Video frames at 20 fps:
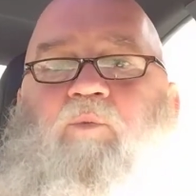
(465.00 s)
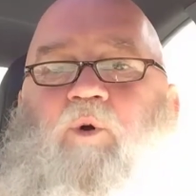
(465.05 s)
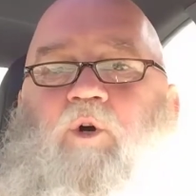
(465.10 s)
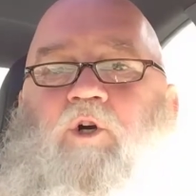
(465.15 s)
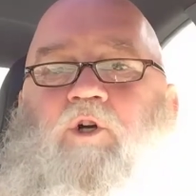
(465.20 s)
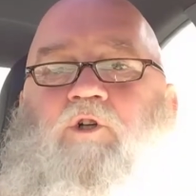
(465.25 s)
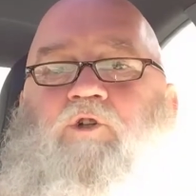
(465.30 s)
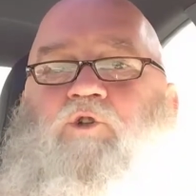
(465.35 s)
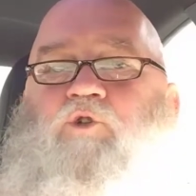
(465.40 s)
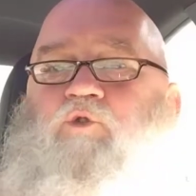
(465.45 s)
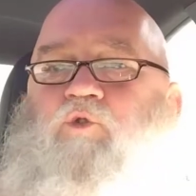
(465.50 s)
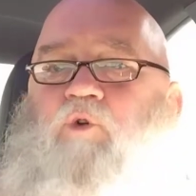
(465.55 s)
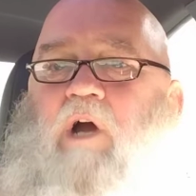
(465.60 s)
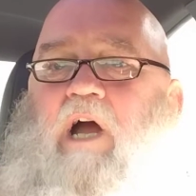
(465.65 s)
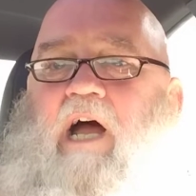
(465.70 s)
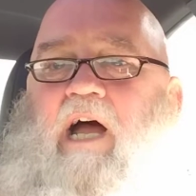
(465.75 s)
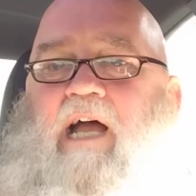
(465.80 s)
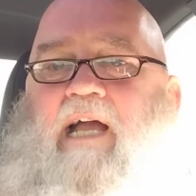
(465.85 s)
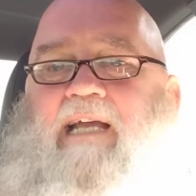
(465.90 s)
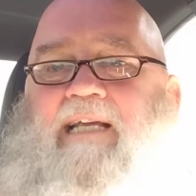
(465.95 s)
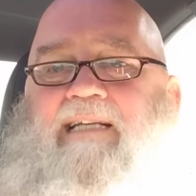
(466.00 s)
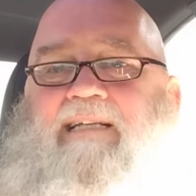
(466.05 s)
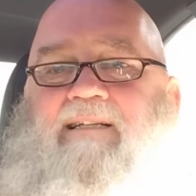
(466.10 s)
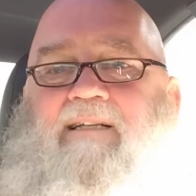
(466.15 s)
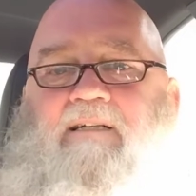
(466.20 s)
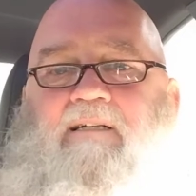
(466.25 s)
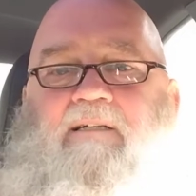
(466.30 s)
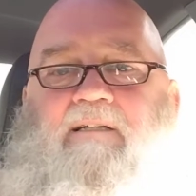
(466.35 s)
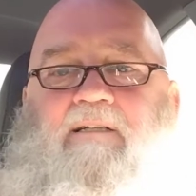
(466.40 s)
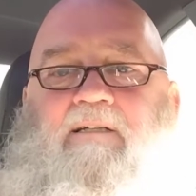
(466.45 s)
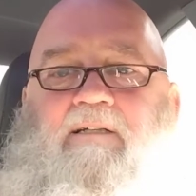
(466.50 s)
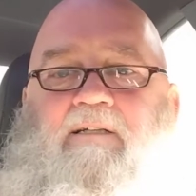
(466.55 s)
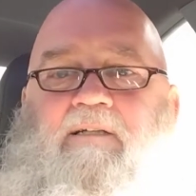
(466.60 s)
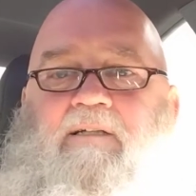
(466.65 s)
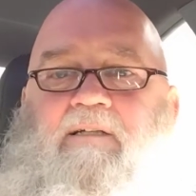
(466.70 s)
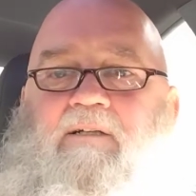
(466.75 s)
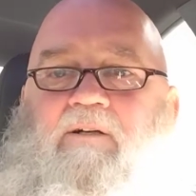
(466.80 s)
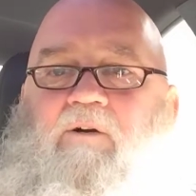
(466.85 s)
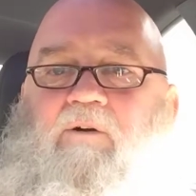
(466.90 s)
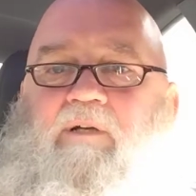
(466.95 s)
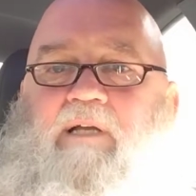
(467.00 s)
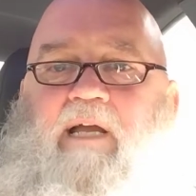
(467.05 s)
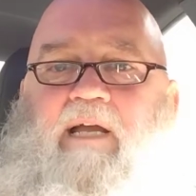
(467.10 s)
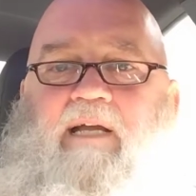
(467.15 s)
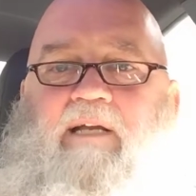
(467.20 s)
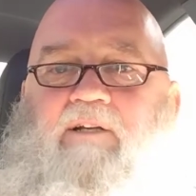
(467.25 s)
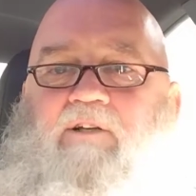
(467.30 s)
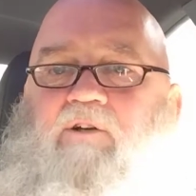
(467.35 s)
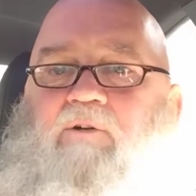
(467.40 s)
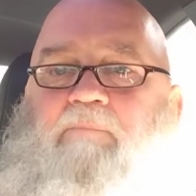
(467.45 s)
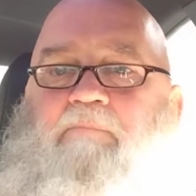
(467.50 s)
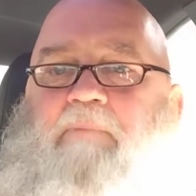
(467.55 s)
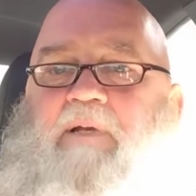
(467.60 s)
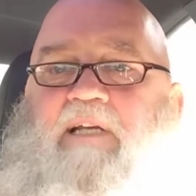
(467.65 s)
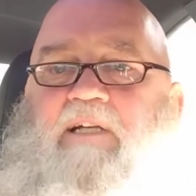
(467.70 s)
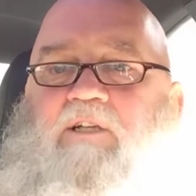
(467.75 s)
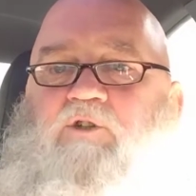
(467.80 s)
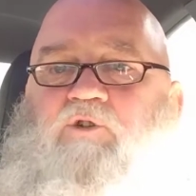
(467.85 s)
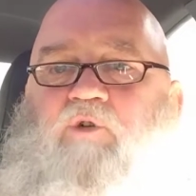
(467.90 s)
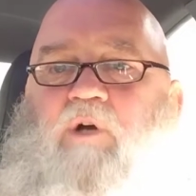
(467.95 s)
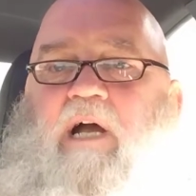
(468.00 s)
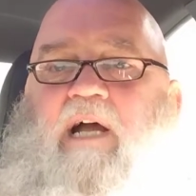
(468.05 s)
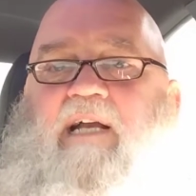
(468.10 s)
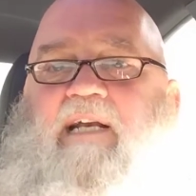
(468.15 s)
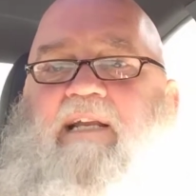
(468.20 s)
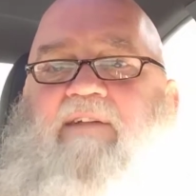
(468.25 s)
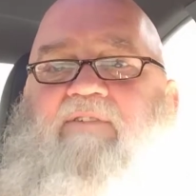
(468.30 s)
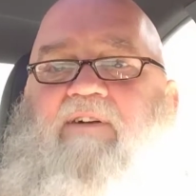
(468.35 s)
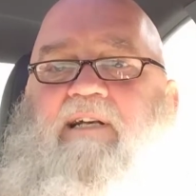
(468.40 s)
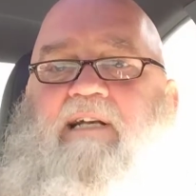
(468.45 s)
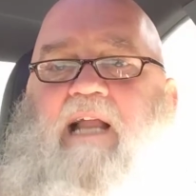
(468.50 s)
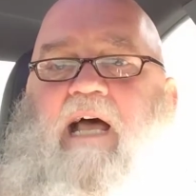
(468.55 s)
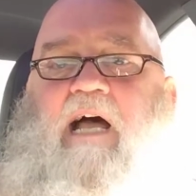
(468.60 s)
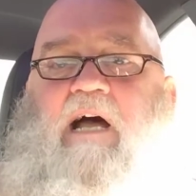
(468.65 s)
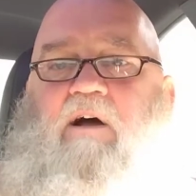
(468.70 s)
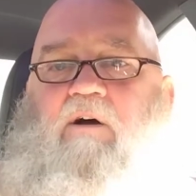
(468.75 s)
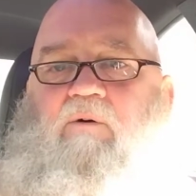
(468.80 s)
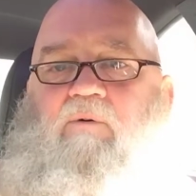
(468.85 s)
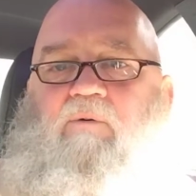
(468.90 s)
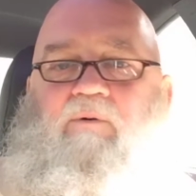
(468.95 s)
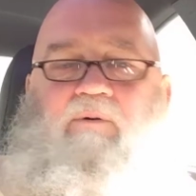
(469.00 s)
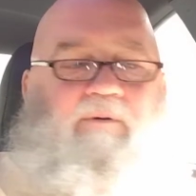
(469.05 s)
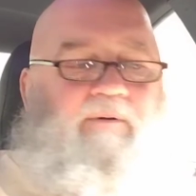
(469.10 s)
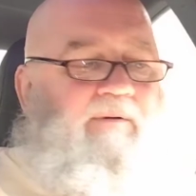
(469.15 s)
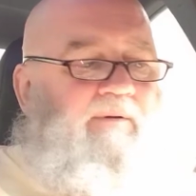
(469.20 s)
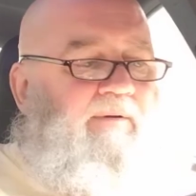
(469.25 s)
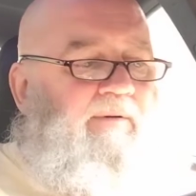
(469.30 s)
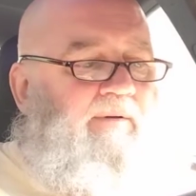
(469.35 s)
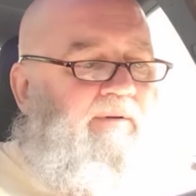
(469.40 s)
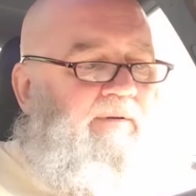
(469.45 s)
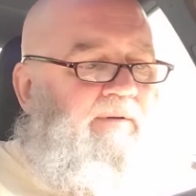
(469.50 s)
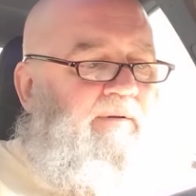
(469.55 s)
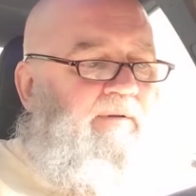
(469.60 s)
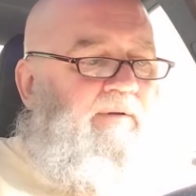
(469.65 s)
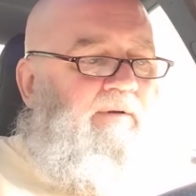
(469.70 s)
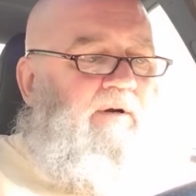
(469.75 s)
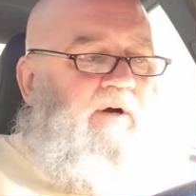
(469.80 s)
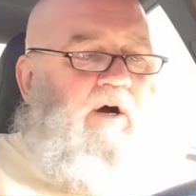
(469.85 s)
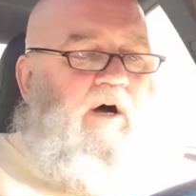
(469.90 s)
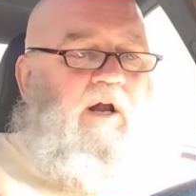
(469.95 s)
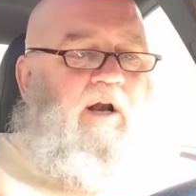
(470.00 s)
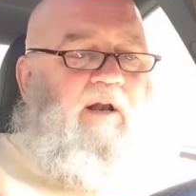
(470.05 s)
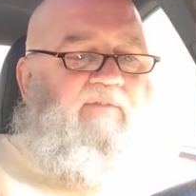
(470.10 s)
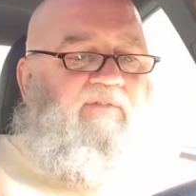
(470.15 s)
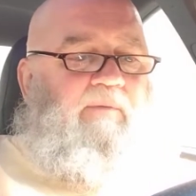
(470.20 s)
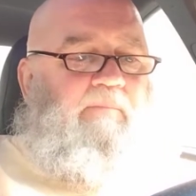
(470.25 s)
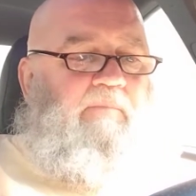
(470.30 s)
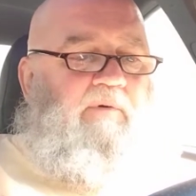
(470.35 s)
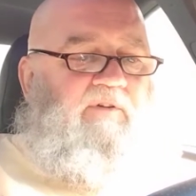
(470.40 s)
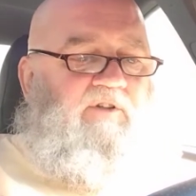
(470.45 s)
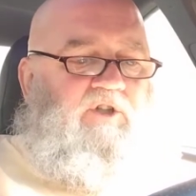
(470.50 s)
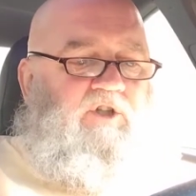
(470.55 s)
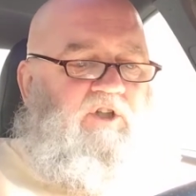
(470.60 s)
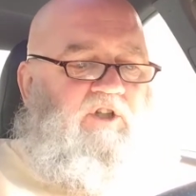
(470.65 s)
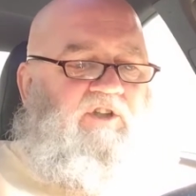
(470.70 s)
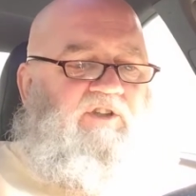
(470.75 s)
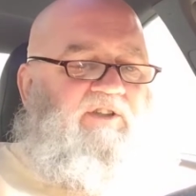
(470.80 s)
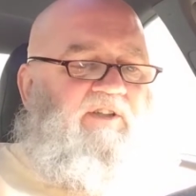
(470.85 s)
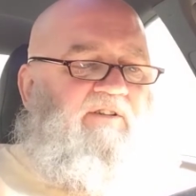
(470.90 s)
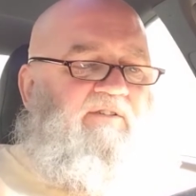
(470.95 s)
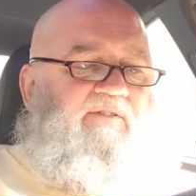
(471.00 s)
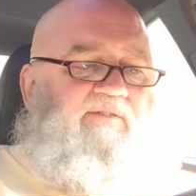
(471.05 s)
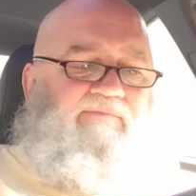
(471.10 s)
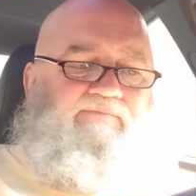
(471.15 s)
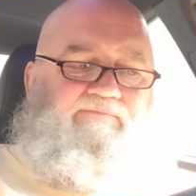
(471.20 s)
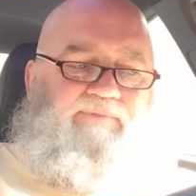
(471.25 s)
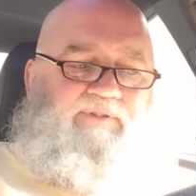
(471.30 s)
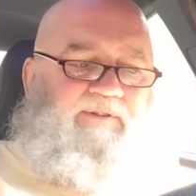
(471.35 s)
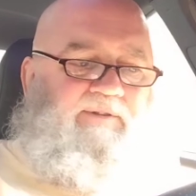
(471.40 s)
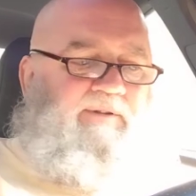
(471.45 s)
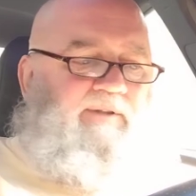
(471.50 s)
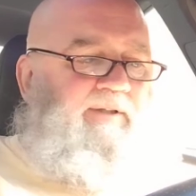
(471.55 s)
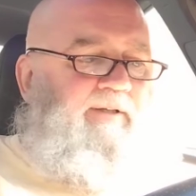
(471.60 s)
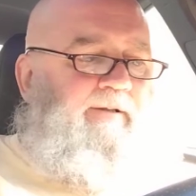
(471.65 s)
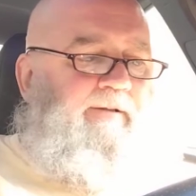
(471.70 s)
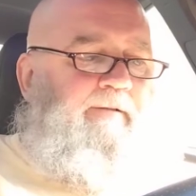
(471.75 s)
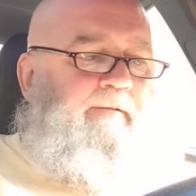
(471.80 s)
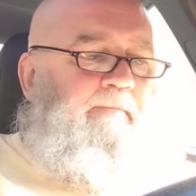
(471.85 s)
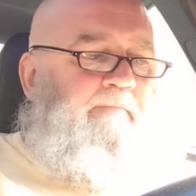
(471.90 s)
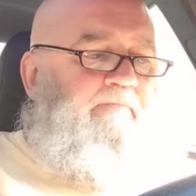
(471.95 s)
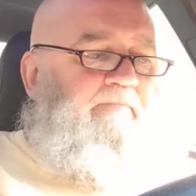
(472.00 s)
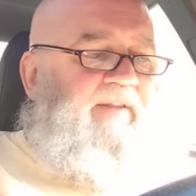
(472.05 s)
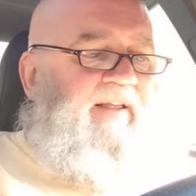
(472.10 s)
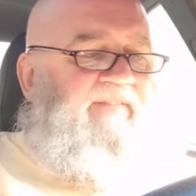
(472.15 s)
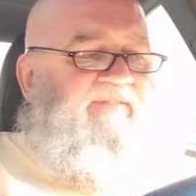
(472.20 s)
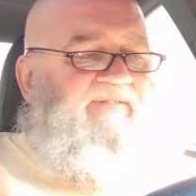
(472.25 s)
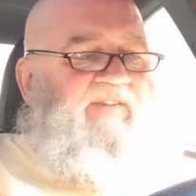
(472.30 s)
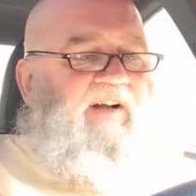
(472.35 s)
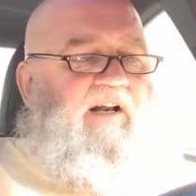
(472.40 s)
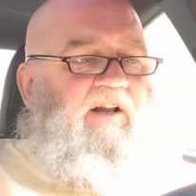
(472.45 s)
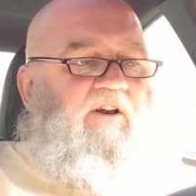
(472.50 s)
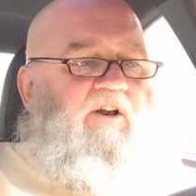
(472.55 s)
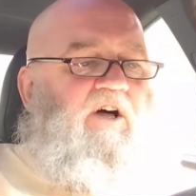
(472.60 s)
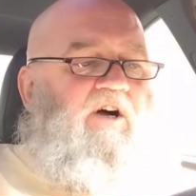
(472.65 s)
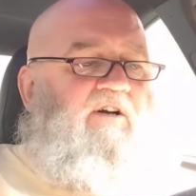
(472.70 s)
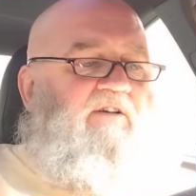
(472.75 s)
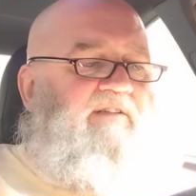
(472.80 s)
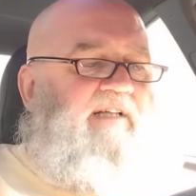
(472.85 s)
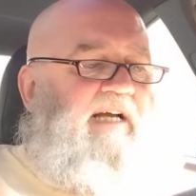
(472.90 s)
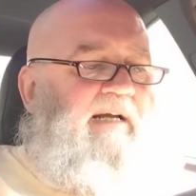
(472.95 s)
were tried, okay? You're being tried even now. All of them, churches, they fell a long